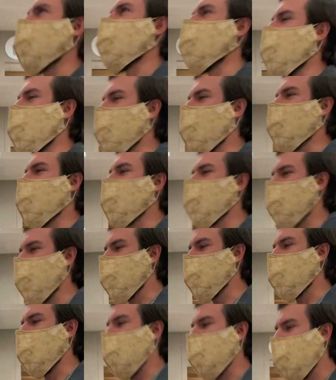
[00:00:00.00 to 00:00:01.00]
the feeling that
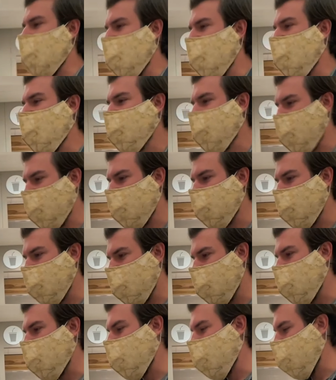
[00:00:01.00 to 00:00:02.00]
you've got. And I saw
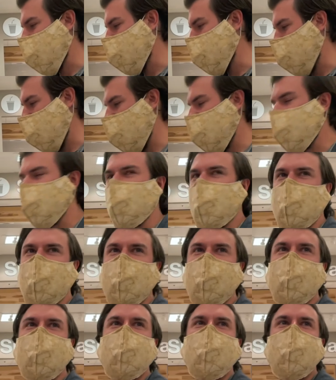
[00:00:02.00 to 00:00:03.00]
with your post
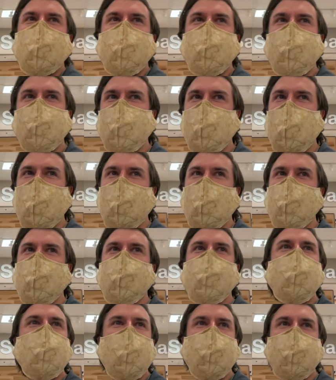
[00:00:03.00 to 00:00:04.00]
on um,
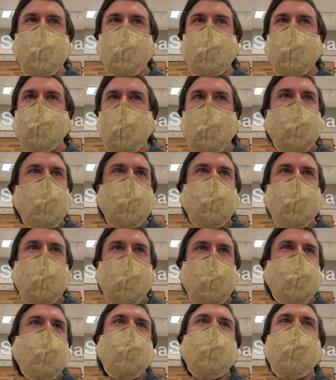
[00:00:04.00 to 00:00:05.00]
Facebook
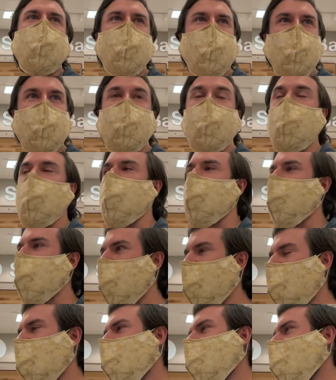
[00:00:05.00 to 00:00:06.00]
Marketplace or the group
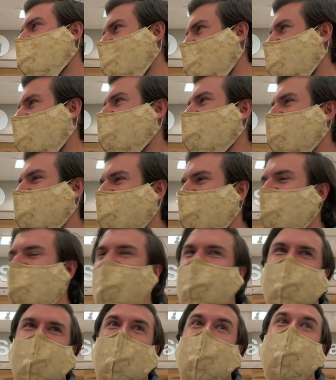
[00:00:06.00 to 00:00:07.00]
I think that
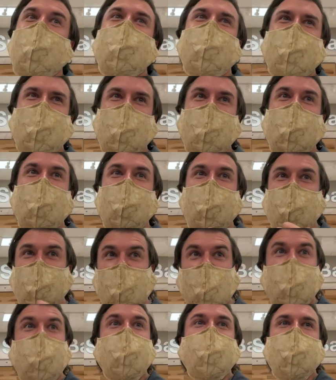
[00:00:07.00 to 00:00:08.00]
that's obviously going to
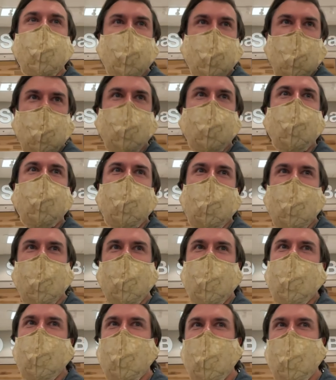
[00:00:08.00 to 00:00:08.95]
send some people here,